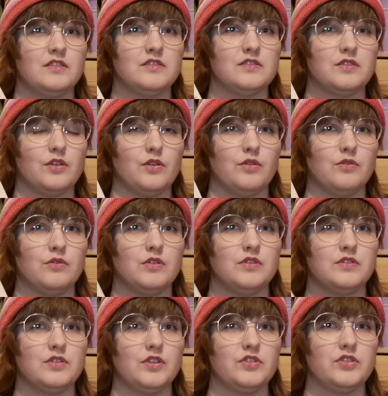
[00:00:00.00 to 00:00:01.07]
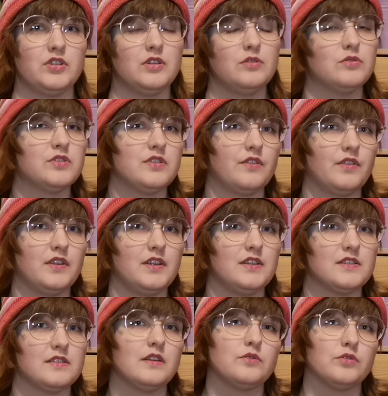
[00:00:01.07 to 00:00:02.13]
So she was on the
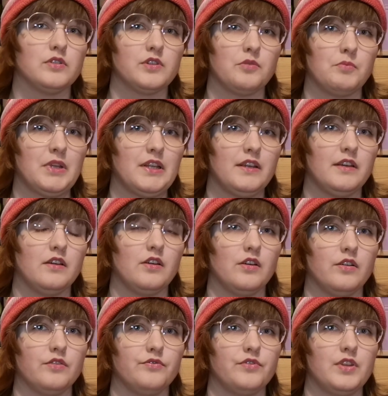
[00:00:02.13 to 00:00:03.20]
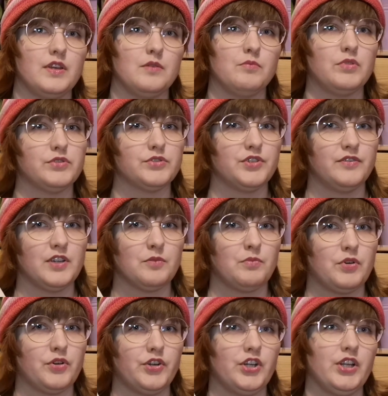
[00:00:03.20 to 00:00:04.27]
Central Committee of the Bolshevik
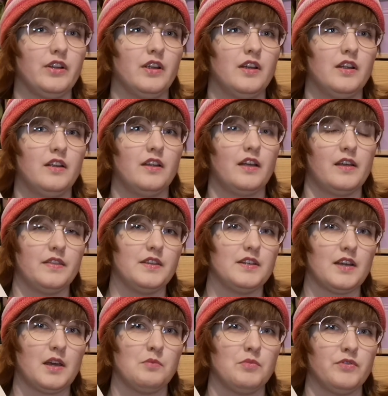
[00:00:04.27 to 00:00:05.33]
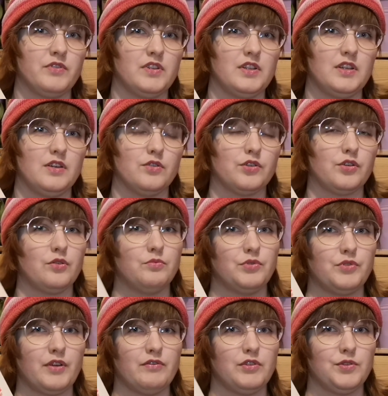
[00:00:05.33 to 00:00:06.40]
Party at the time of the October
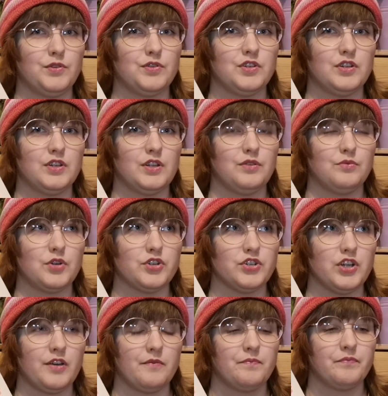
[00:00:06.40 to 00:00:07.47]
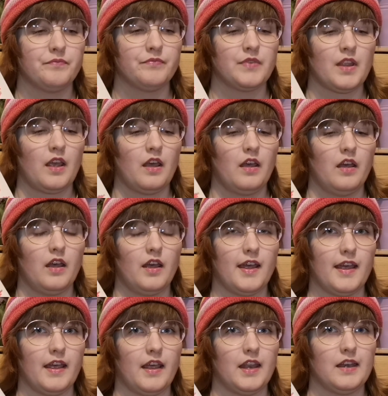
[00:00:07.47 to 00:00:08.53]
Revolution in Russia.
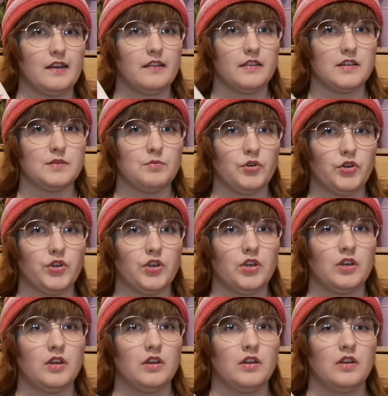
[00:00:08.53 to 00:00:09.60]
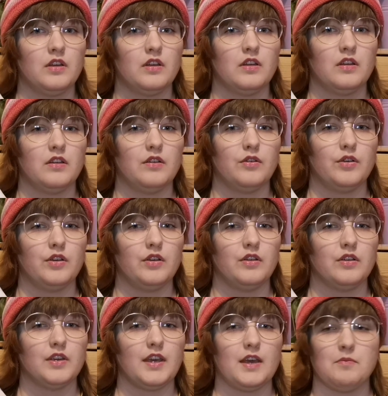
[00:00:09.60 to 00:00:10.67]
And this book
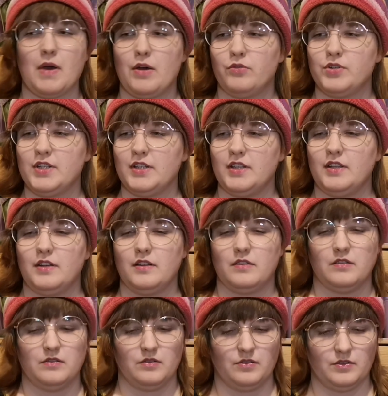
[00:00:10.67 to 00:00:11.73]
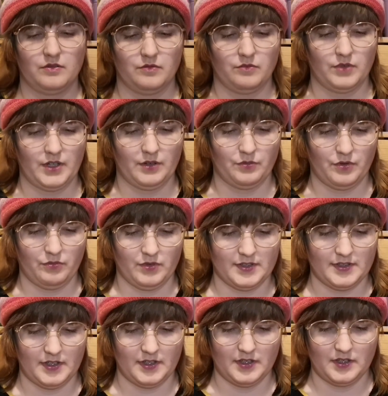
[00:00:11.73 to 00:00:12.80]
came out in, when
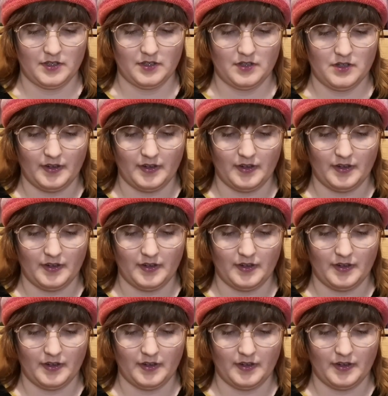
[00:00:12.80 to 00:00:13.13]
was it?